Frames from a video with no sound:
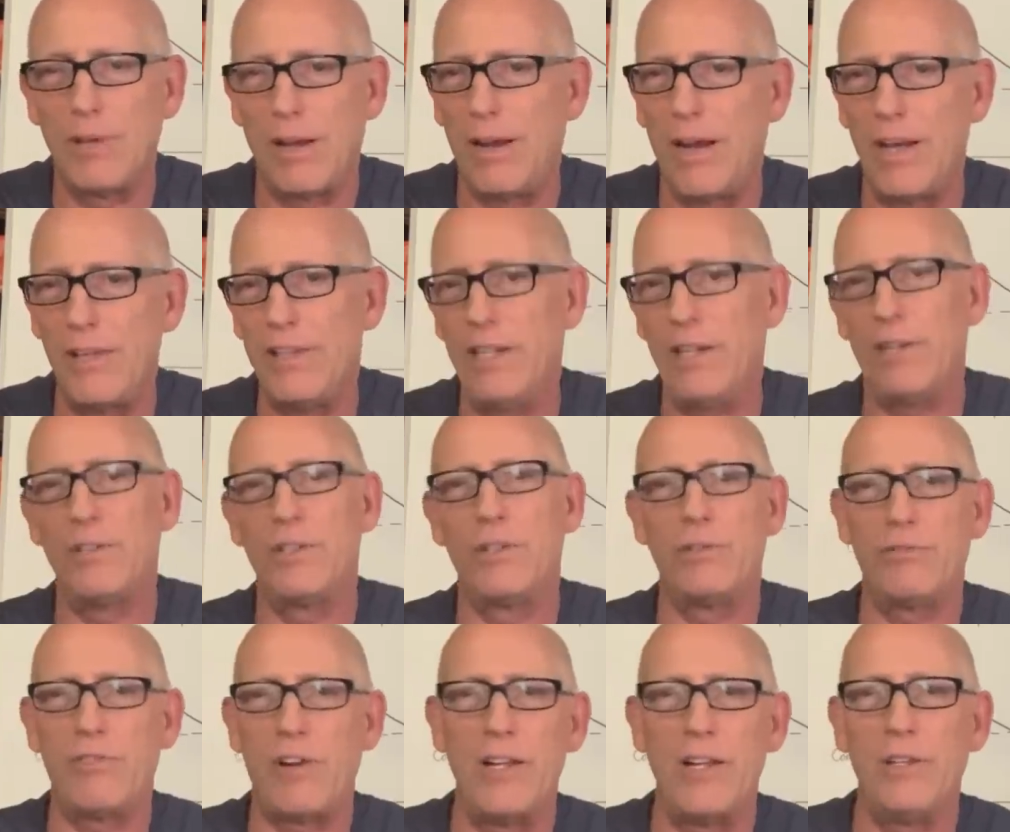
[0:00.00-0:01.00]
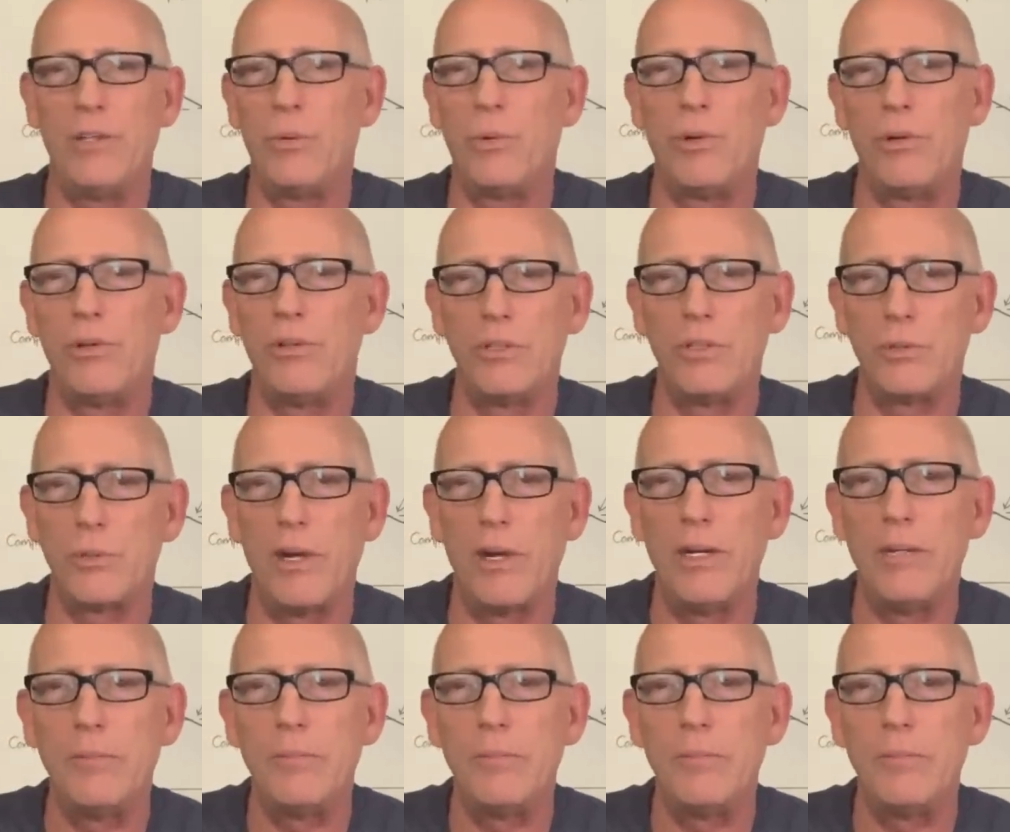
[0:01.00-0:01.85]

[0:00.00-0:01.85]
I think I'll define the word this way.